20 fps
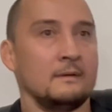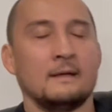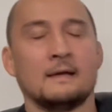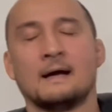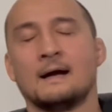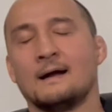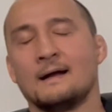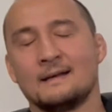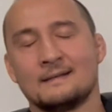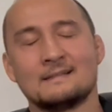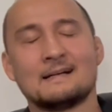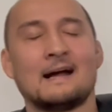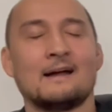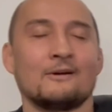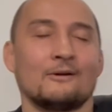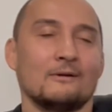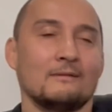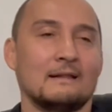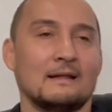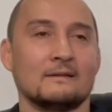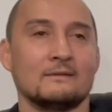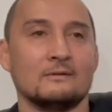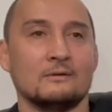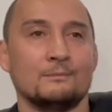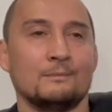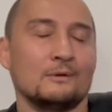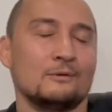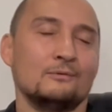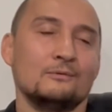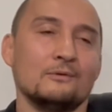yeah, I heard that too.
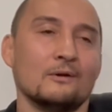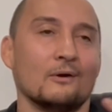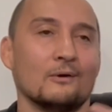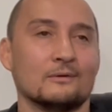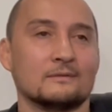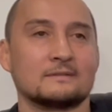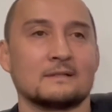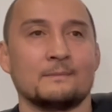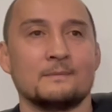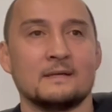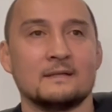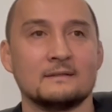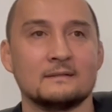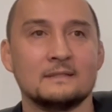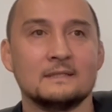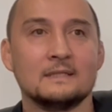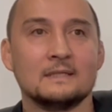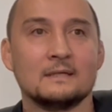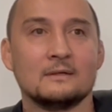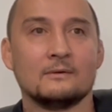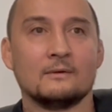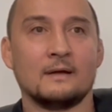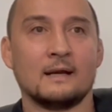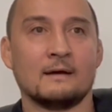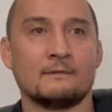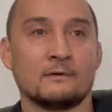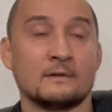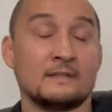But who knows? I mean, whatever.